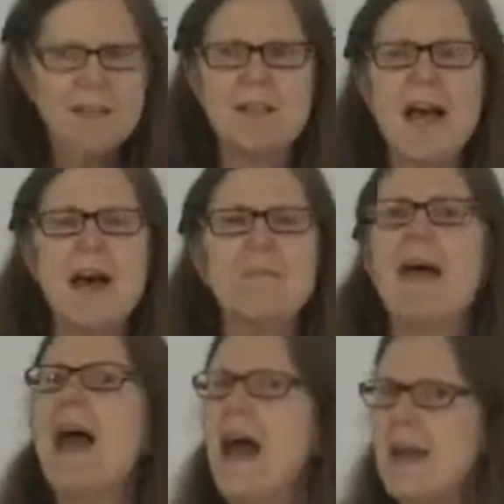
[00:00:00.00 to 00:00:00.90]
them
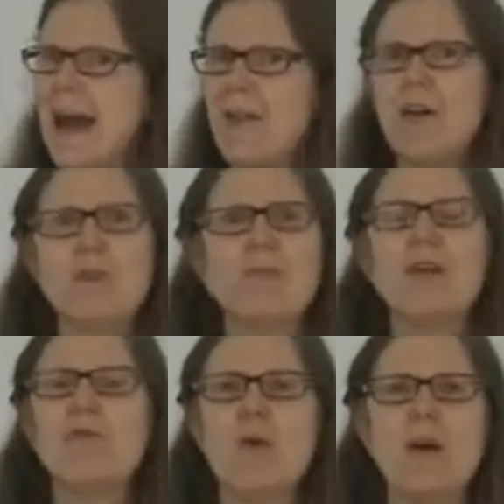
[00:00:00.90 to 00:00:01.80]
and how they could be
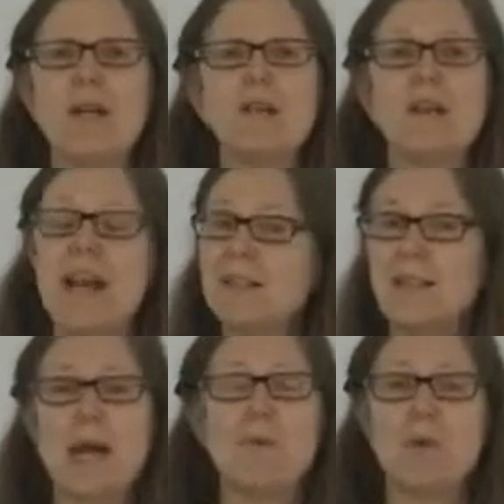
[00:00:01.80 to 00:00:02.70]
avoided the next
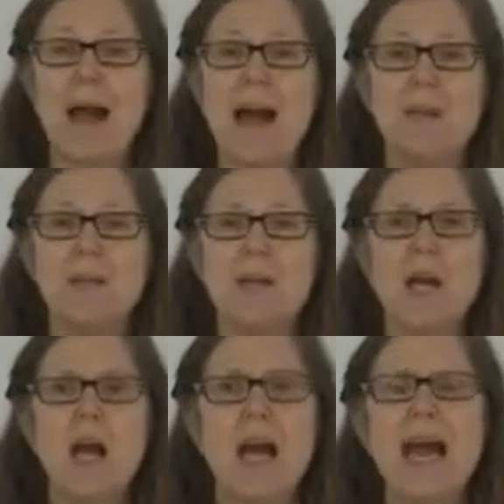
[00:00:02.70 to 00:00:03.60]
time around.
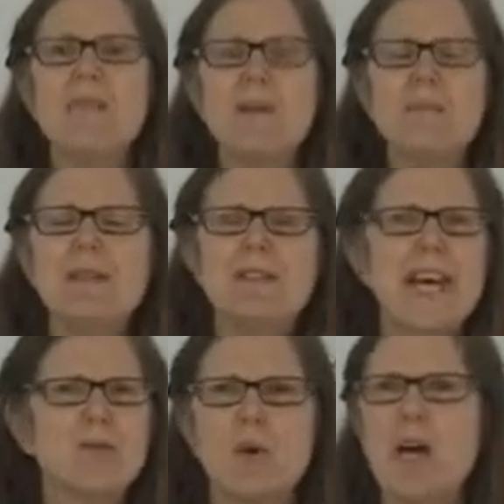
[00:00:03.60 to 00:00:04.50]
And that
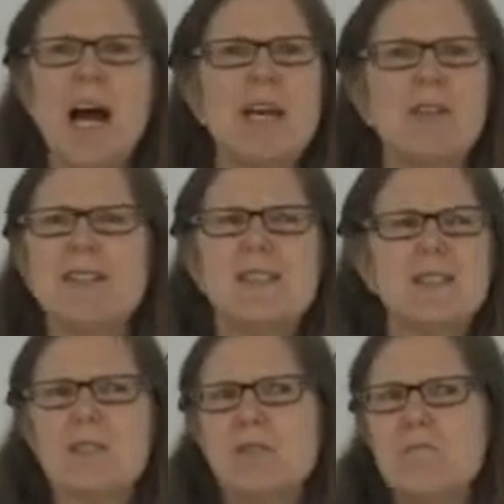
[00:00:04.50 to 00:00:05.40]
mistakes were kind of
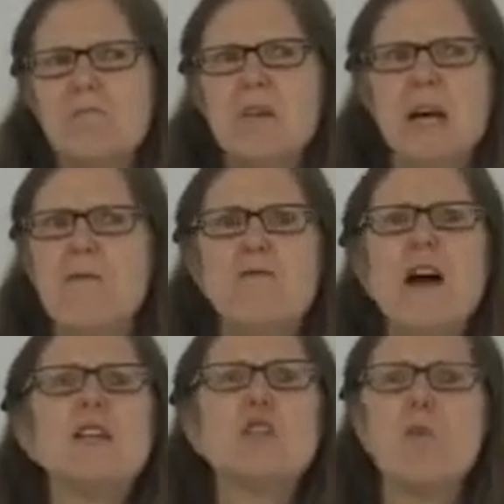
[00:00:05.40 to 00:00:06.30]
considered
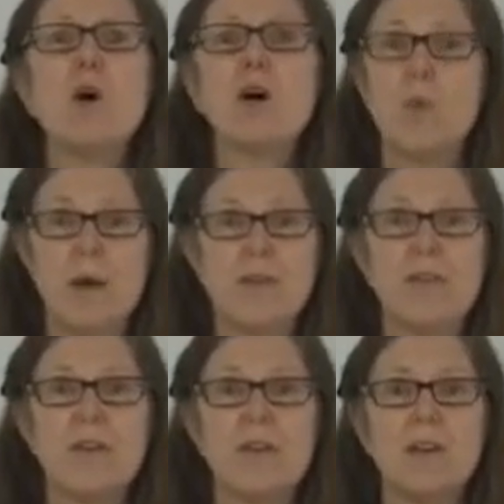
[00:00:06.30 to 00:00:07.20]
fun to work
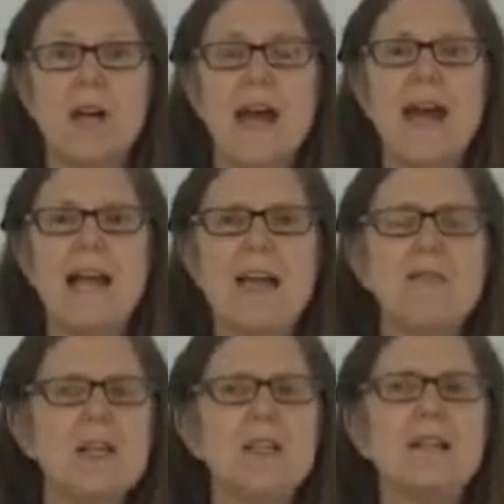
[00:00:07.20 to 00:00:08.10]
with. And I
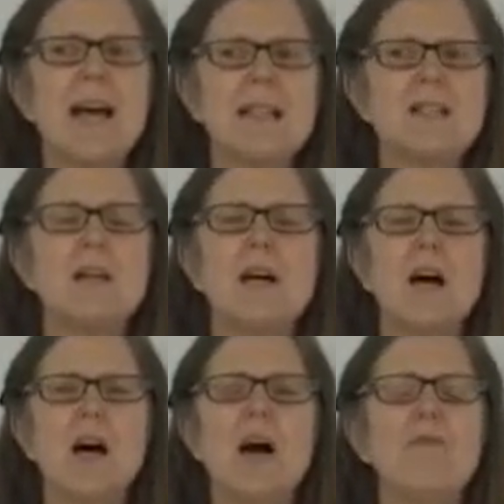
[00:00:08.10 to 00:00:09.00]
think that that's
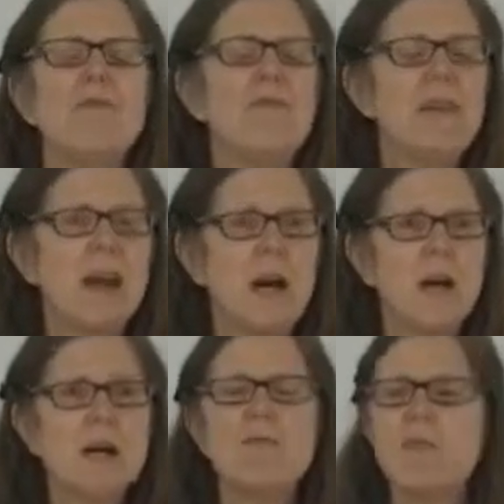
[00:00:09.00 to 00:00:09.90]
a
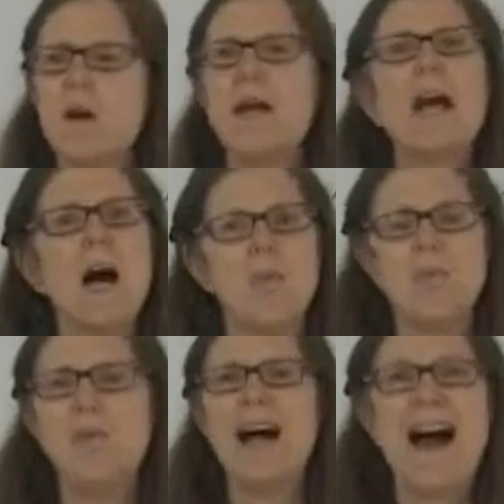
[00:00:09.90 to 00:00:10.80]
very, very
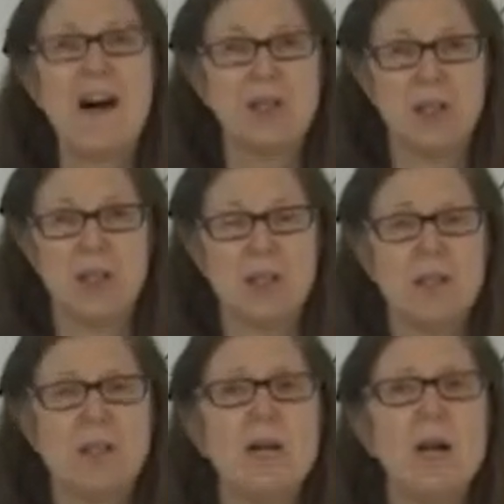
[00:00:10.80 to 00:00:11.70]
helpful outlook.
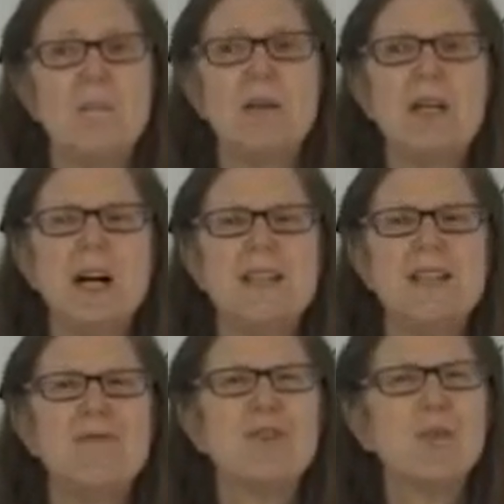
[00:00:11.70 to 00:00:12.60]
Because
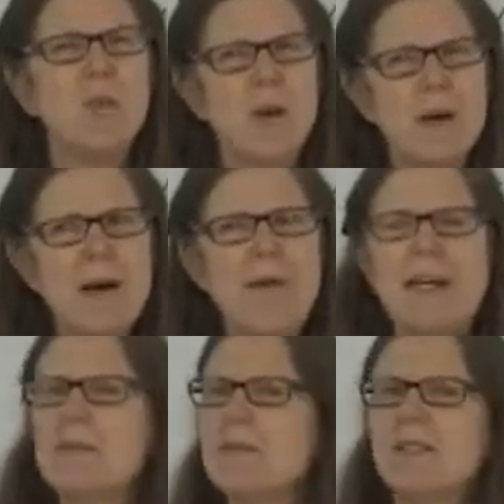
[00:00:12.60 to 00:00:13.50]
if you're worried about
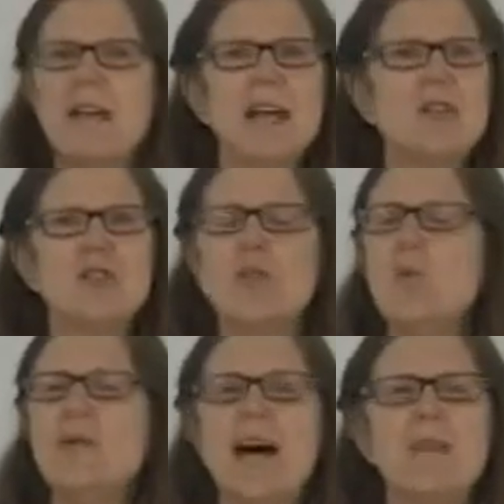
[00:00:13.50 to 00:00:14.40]
making mistakes, you
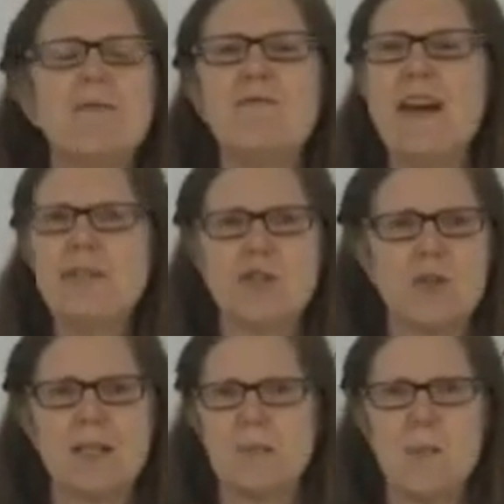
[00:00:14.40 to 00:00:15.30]
will not venture
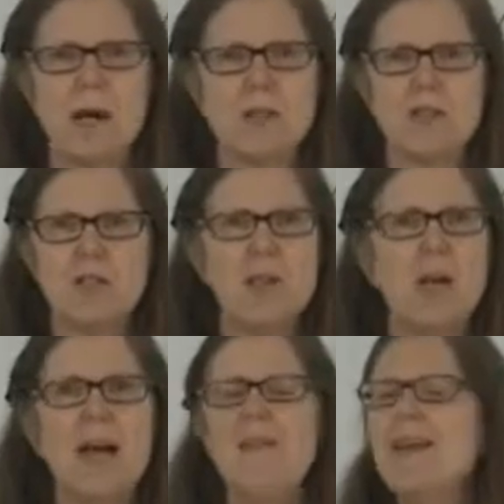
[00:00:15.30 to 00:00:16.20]
as much,
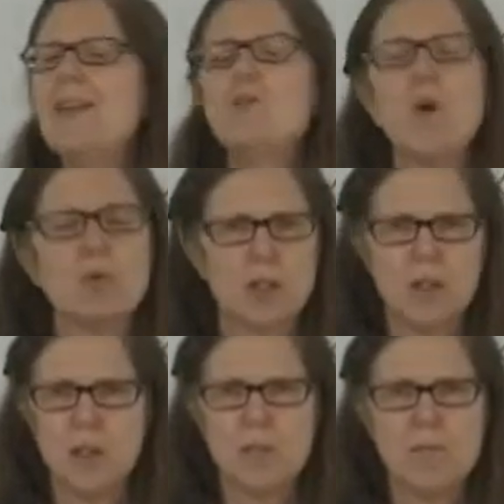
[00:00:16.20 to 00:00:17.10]
and then you won't
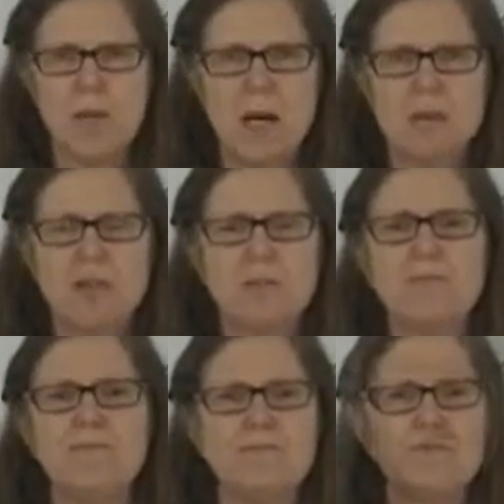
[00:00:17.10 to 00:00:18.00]
learn as much.
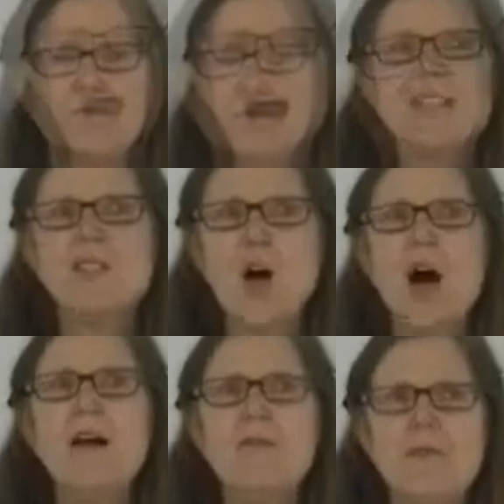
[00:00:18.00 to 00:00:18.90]
I
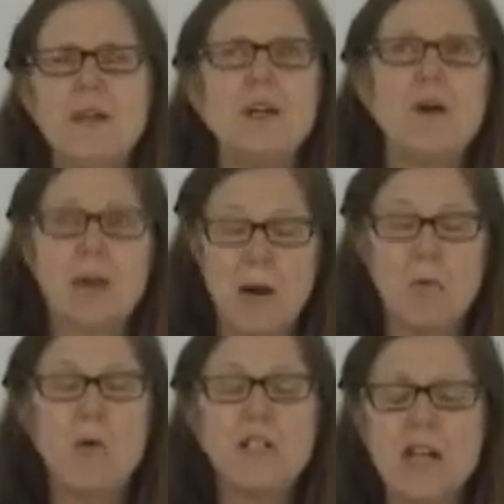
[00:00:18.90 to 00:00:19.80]
saw a video, and I
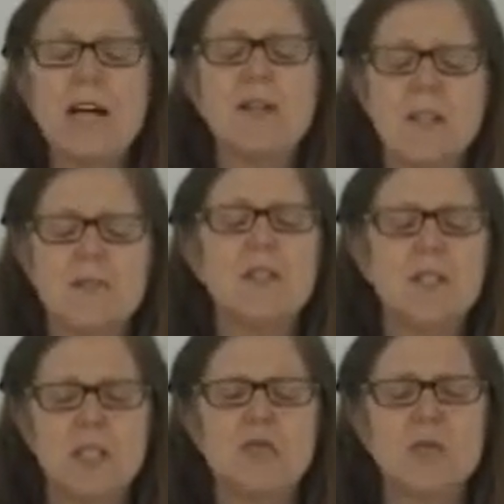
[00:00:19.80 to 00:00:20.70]
wish I could give the
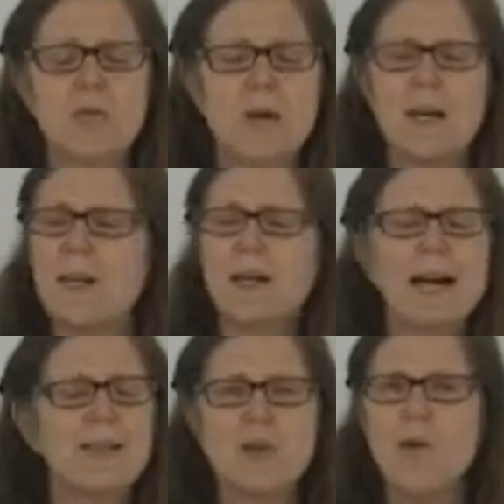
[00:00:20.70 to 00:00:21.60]
teacher credit.
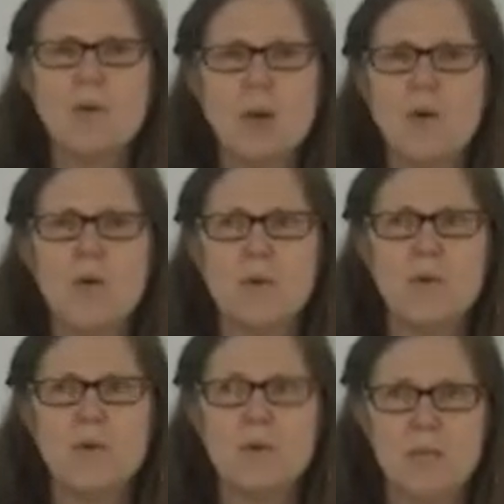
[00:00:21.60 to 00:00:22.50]
I don't know who
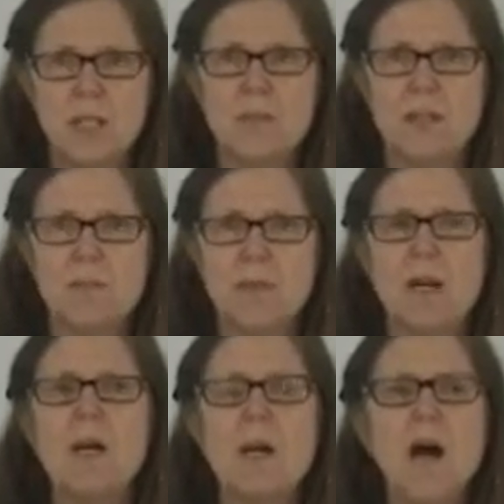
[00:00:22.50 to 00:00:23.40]
did this,
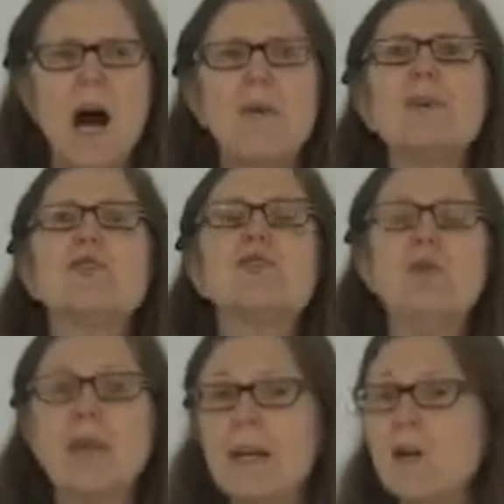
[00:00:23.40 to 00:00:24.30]
but I was
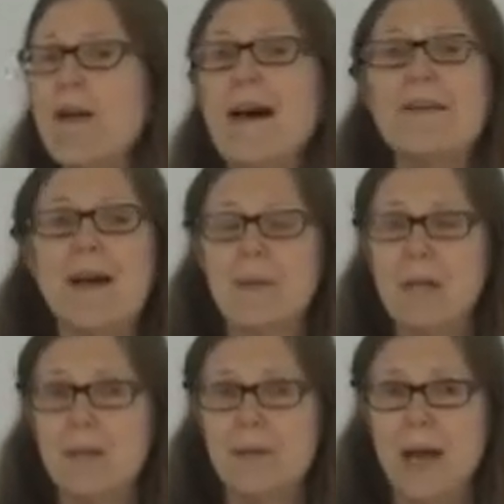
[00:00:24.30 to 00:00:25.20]
noodling around on the
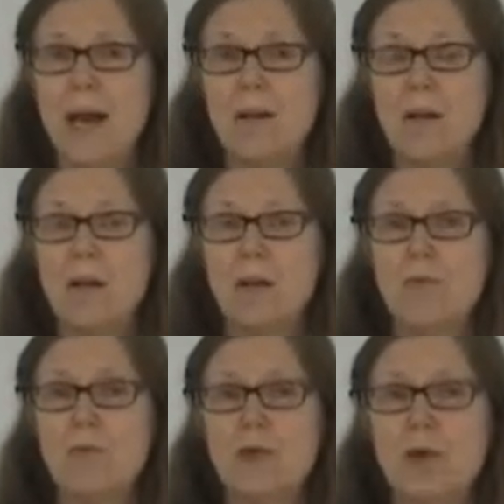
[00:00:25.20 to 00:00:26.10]
internet
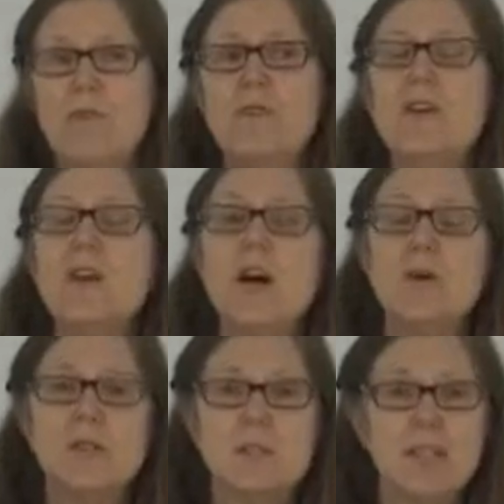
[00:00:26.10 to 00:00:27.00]
for
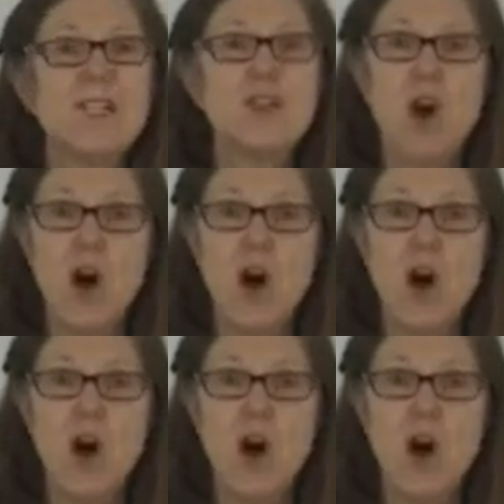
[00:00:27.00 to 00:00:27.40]
videos that